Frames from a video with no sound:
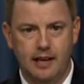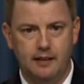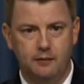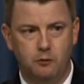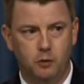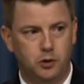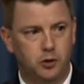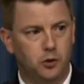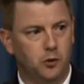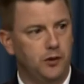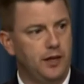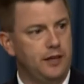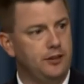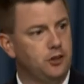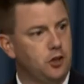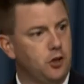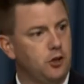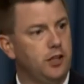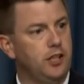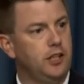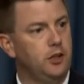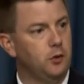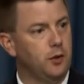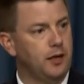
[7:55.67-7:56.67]
which will then
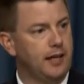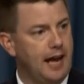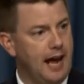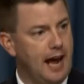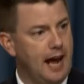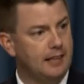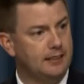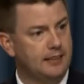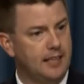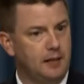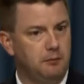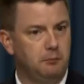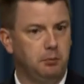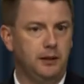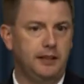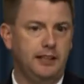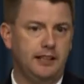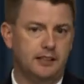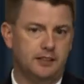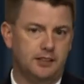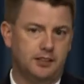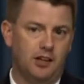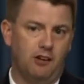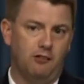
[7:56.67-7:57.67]
turn into a gas and
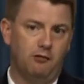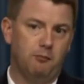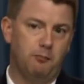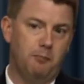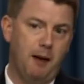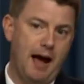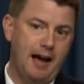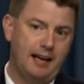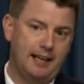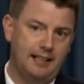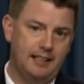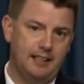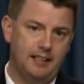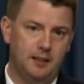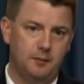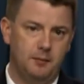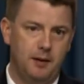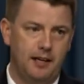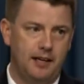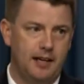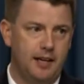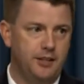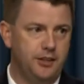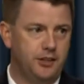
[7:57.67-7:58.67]
bleed itself back into the
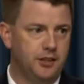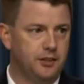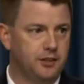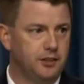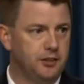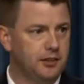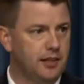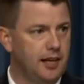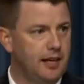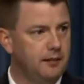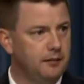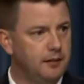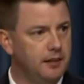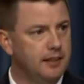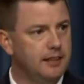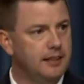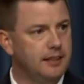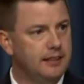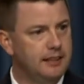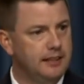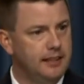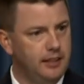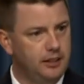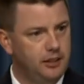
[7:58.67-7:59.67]
main engines. And
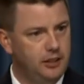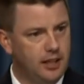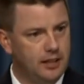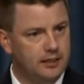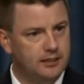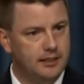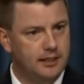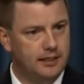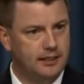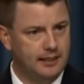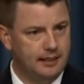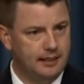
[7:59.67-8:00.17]
ingesting